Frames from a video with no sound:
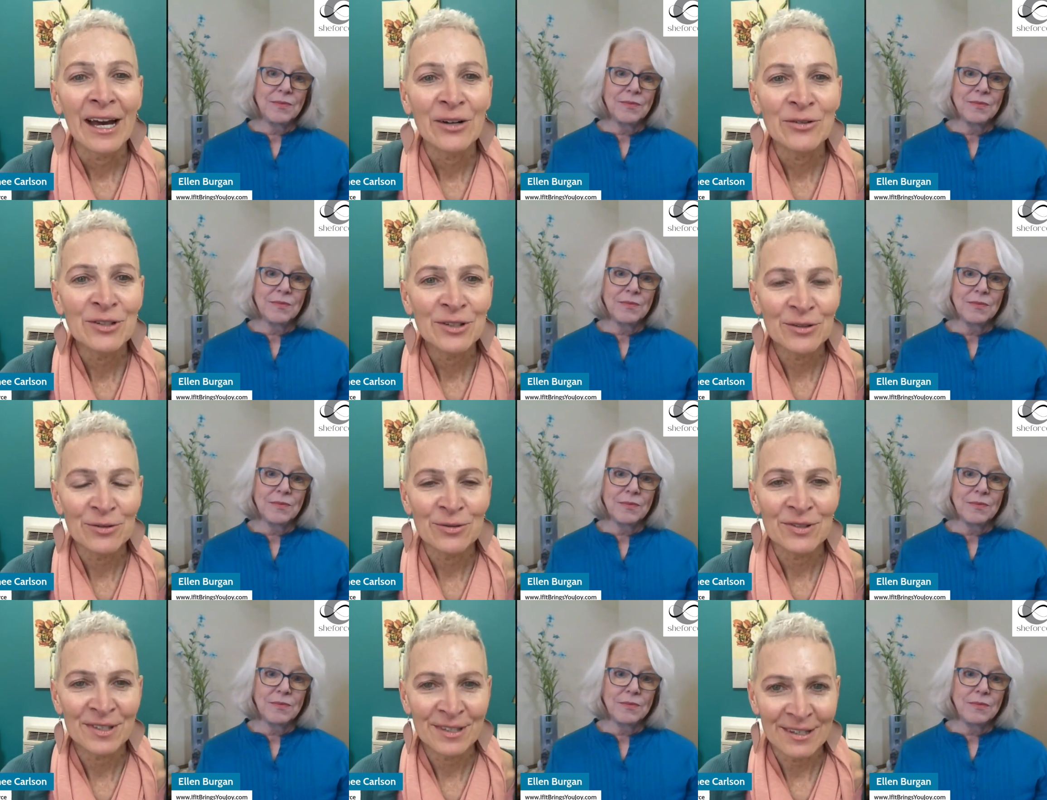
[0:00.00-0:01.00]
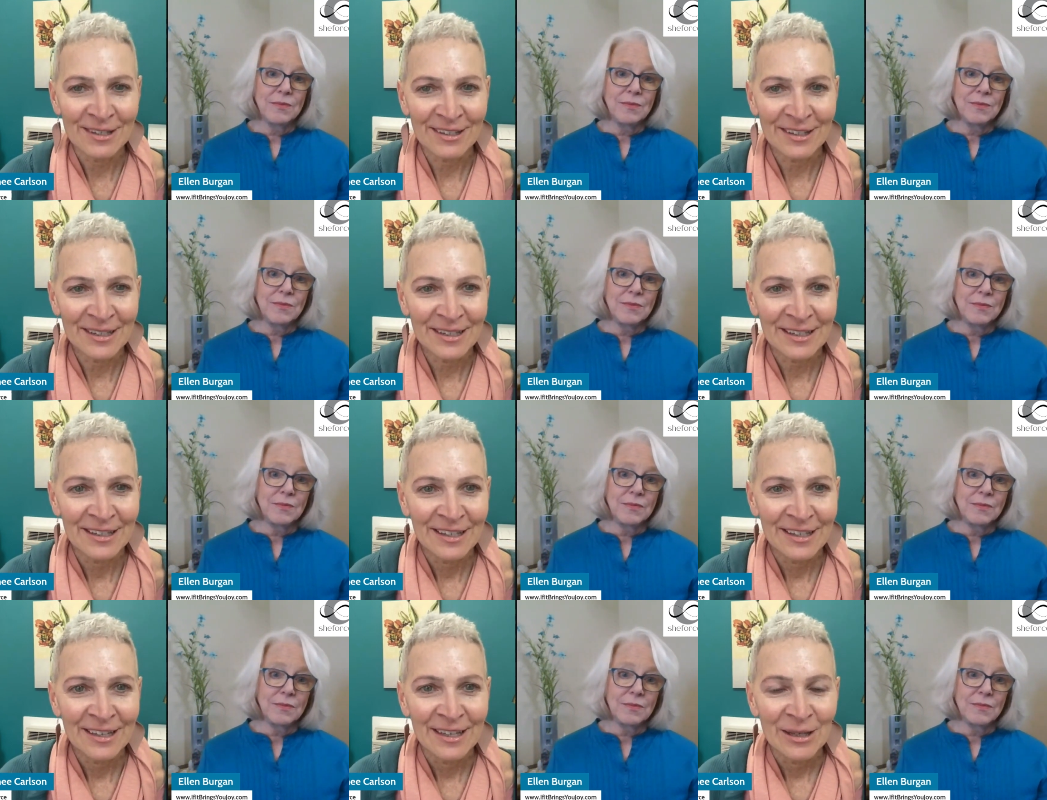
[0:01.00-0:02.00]
Speaker 1: how do you see
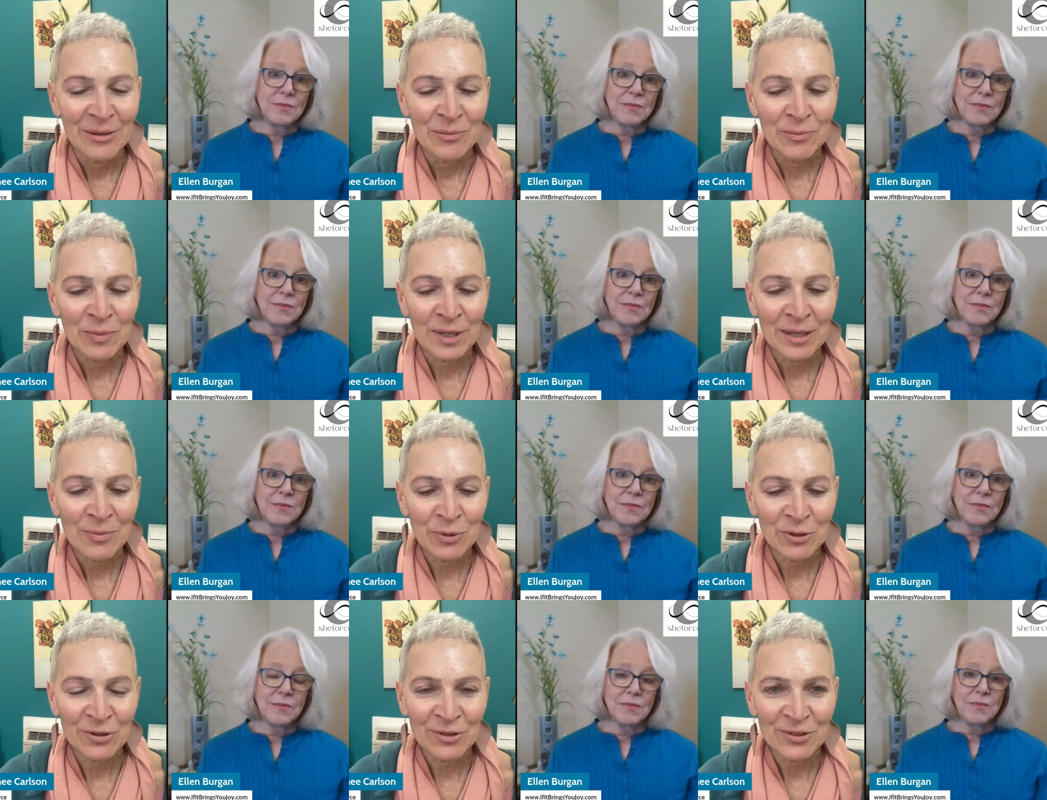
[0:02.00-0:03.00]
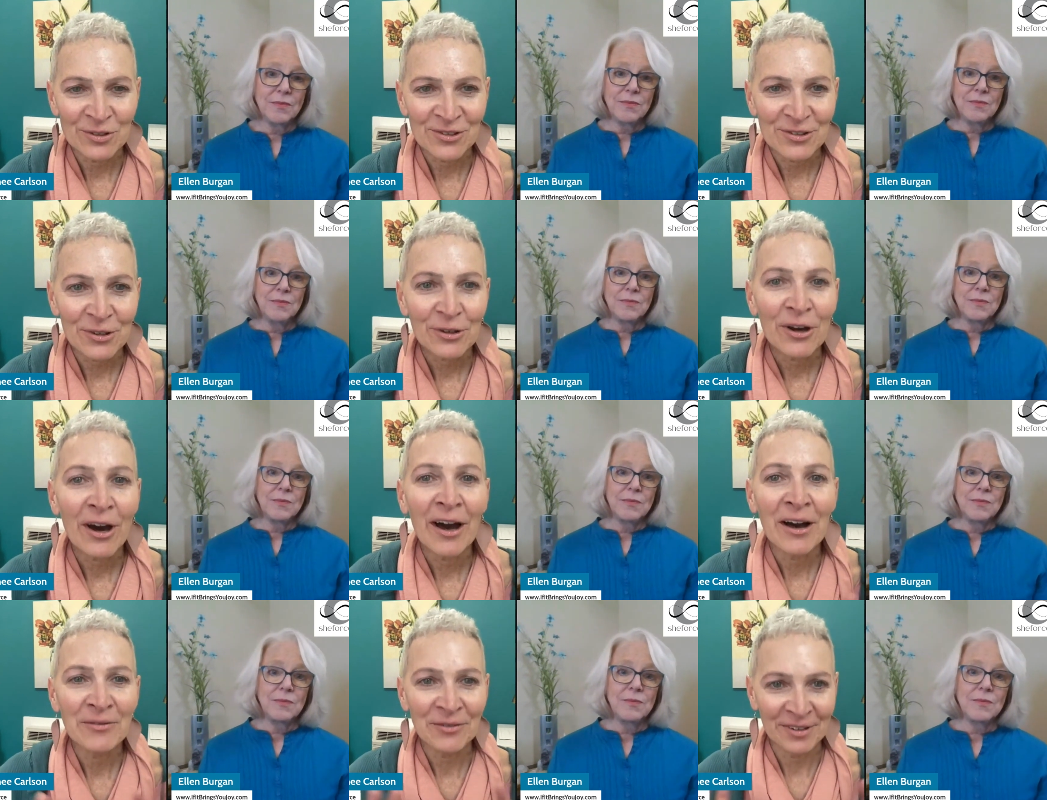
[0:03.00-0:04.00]
people's
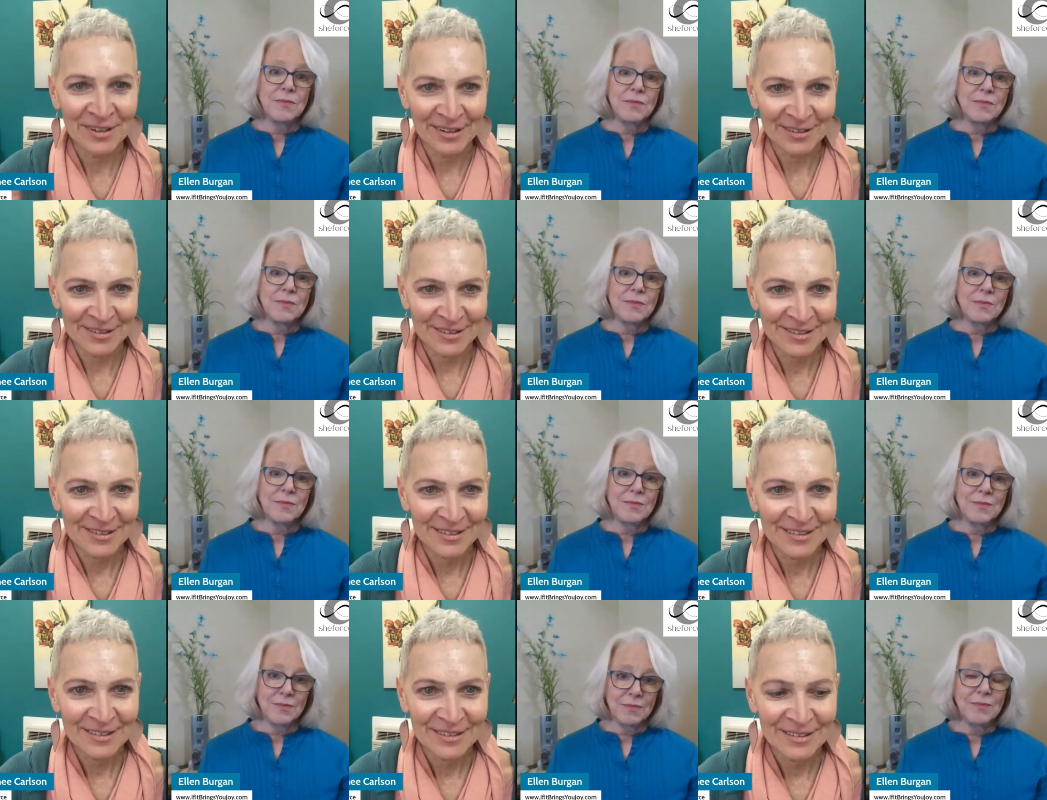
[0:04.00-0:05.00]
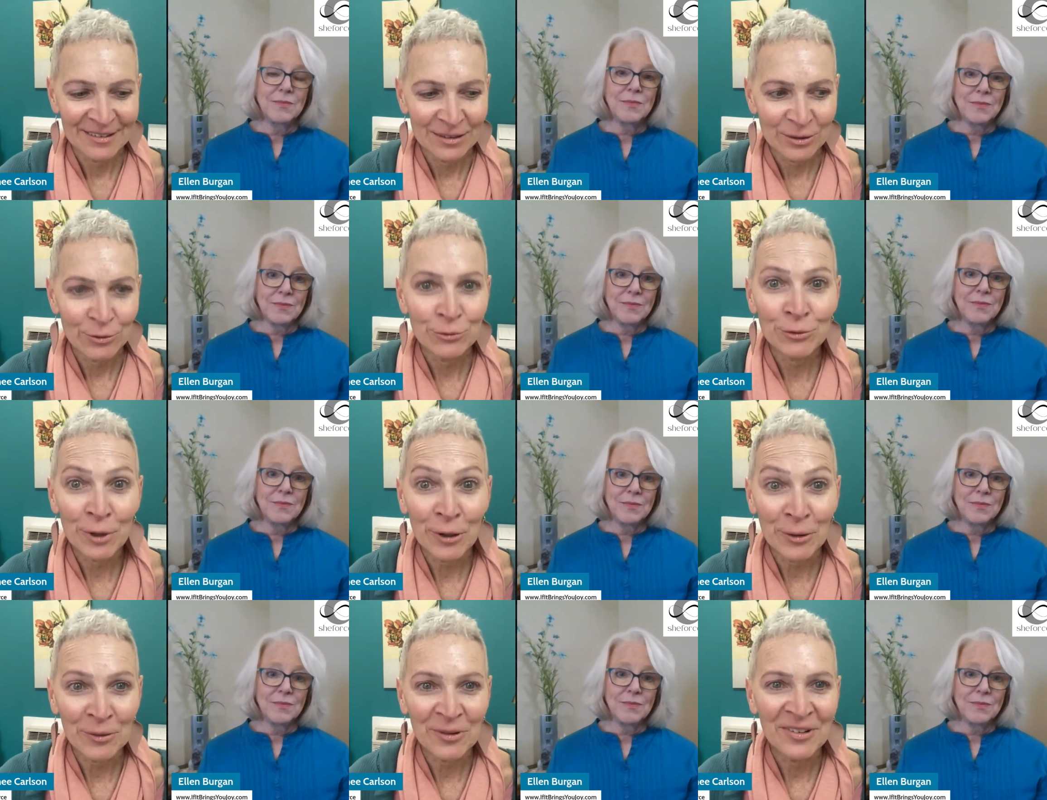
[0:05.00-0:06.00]
confidence
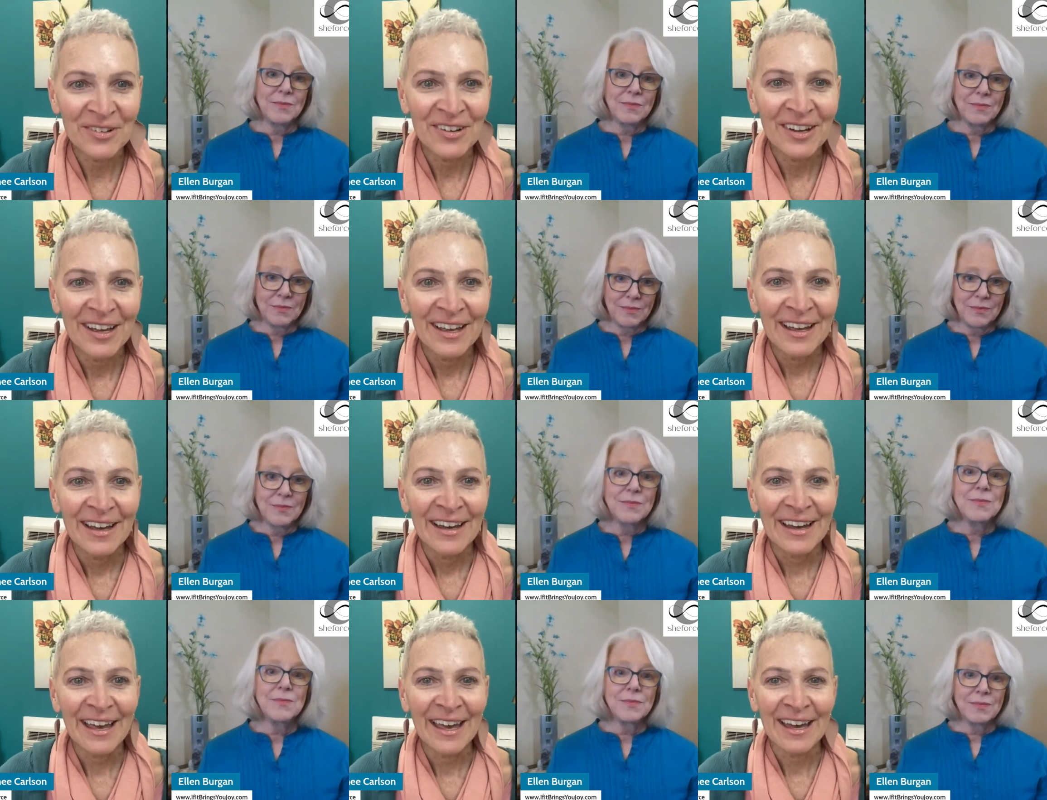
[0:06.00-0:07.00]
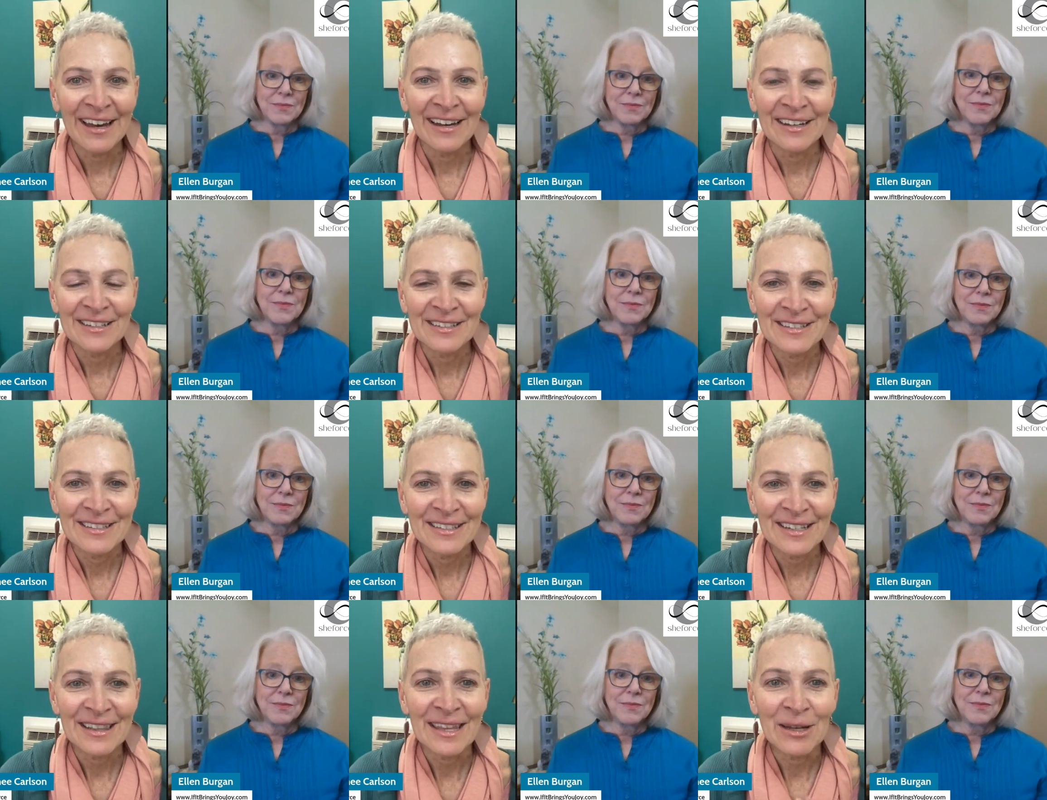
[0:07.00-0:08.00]
grow as
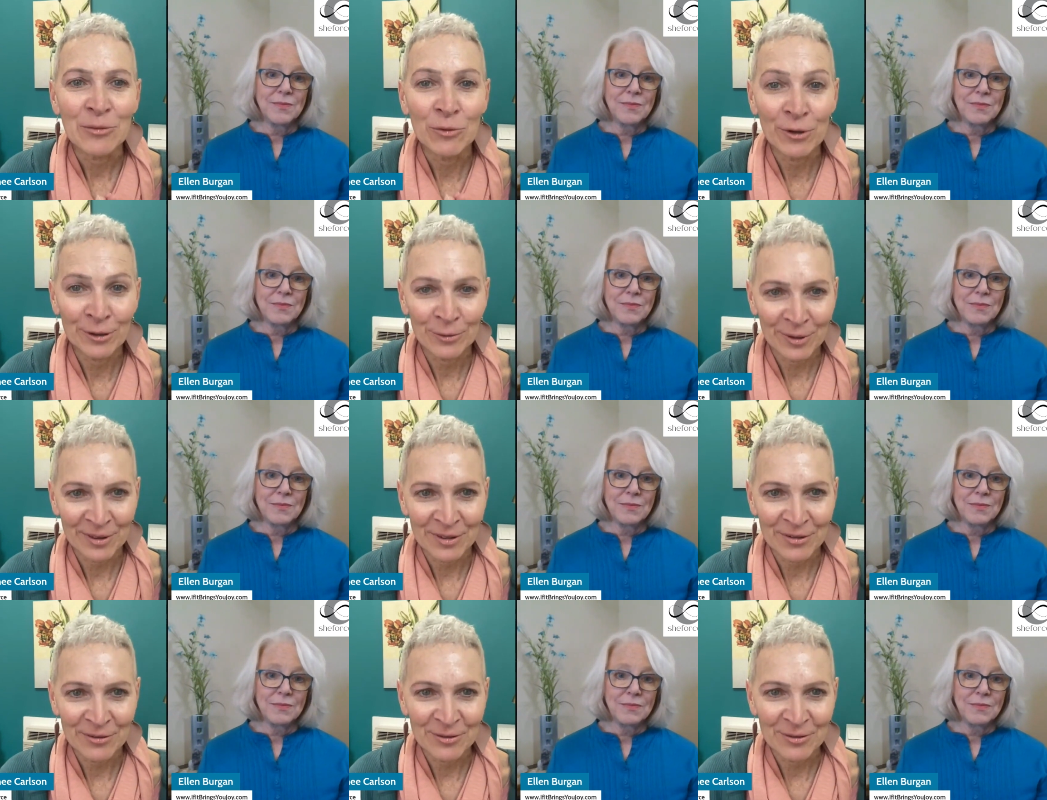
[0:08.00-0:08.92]
they work with you?